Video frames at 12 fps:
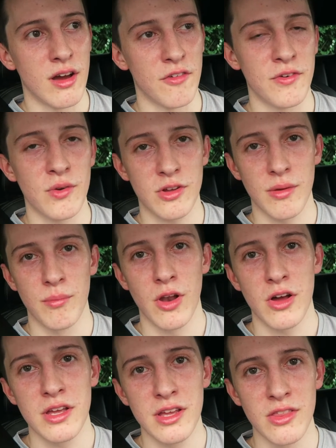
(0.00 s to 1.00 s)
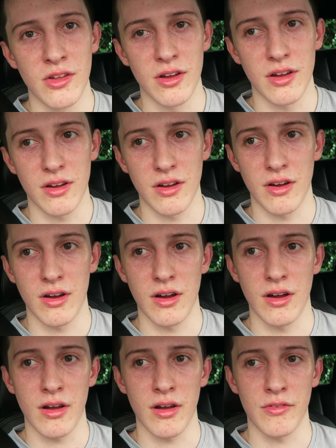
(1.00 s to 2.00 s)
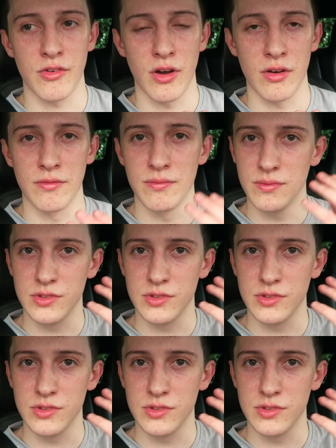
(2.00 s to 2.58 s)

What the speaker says: I feel like I'm lucky that I've kind of